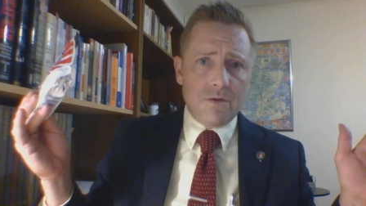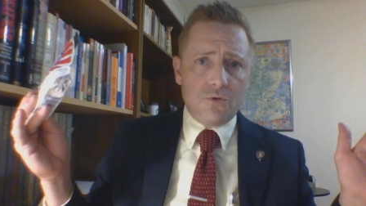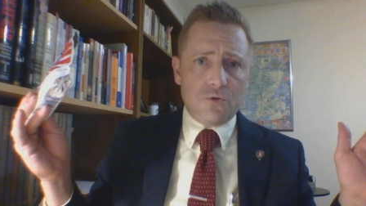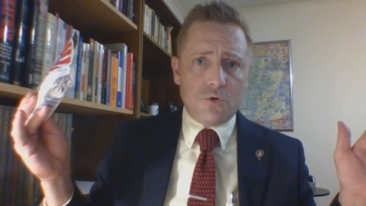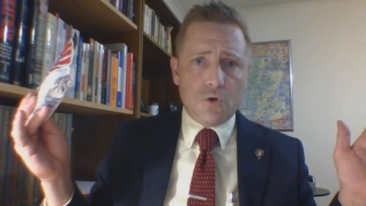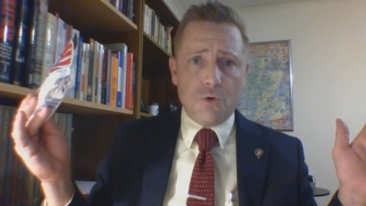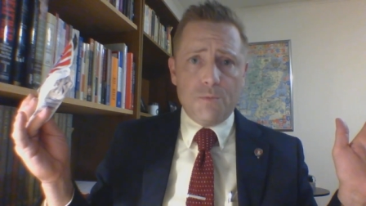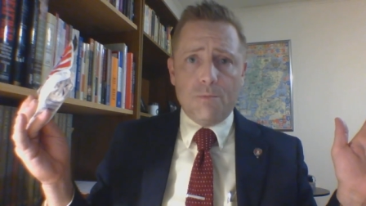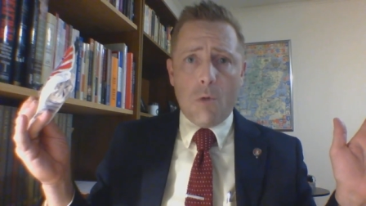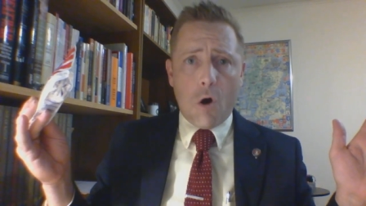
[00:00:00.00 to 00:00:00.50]

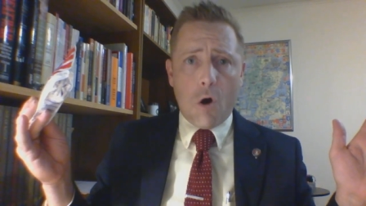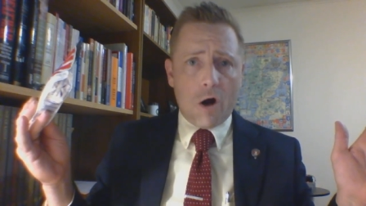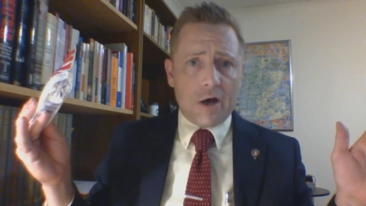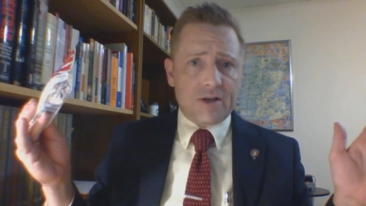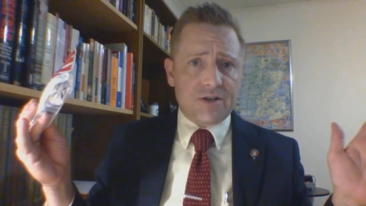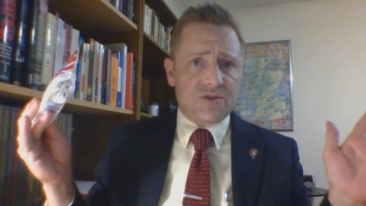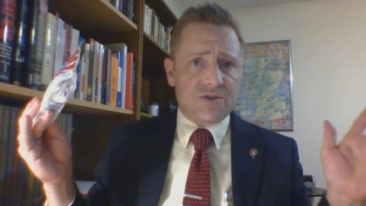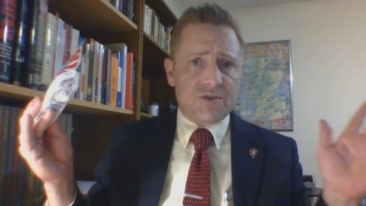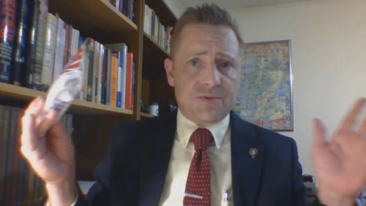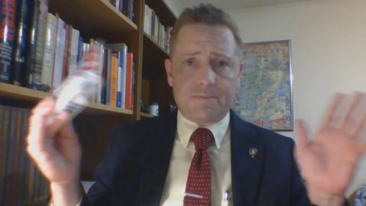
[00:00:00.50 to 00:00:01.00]
Good
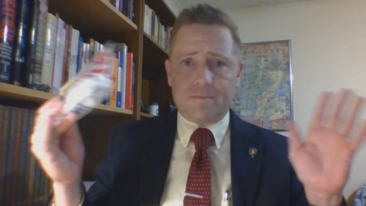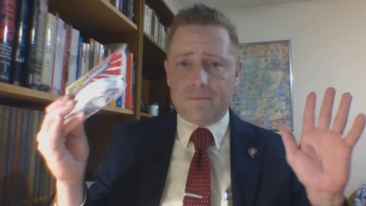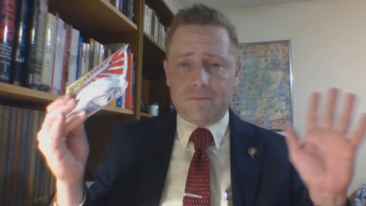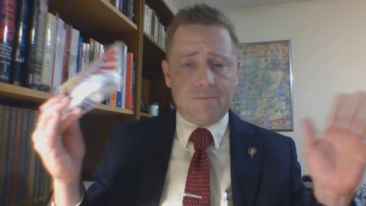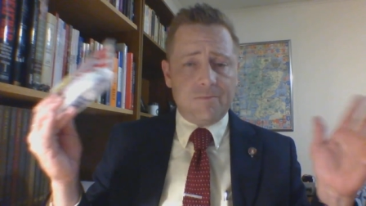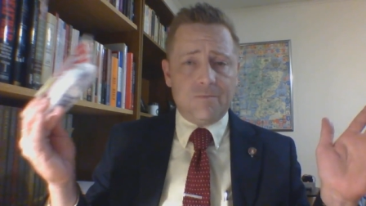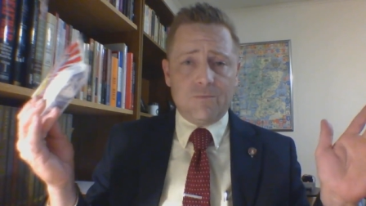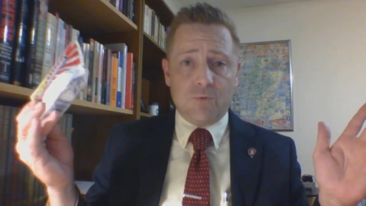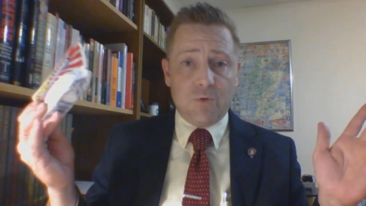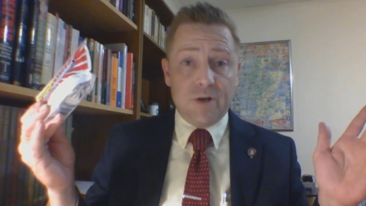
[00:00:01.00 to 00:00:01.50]
marks,
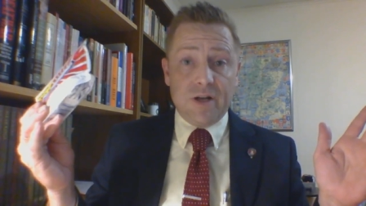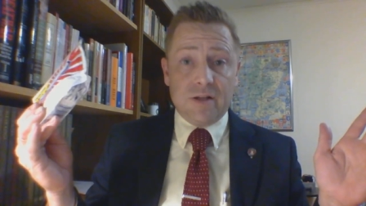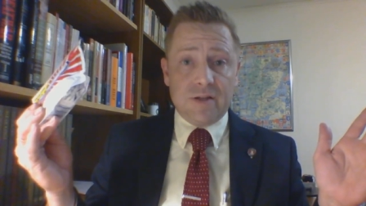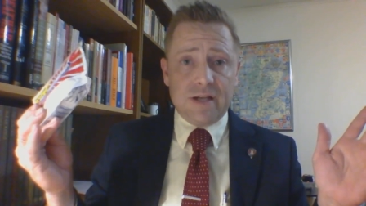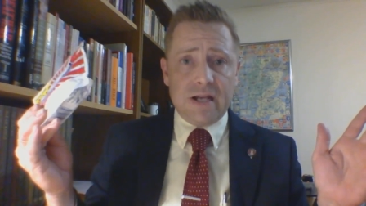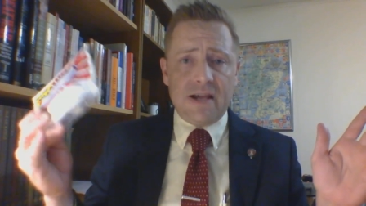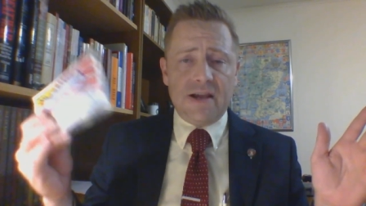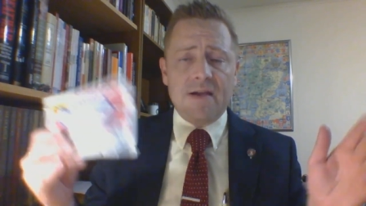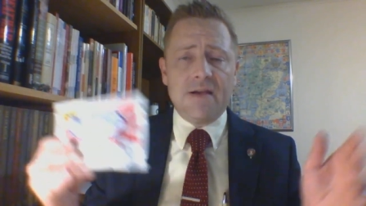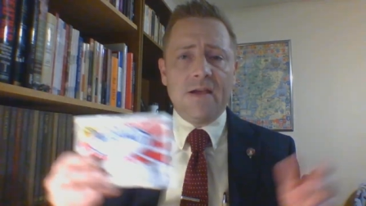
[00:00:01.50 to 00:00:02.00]

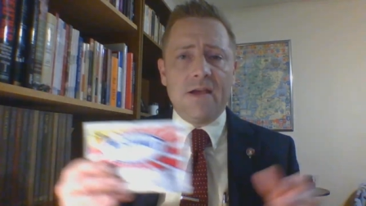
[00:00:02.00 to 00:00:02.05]
really.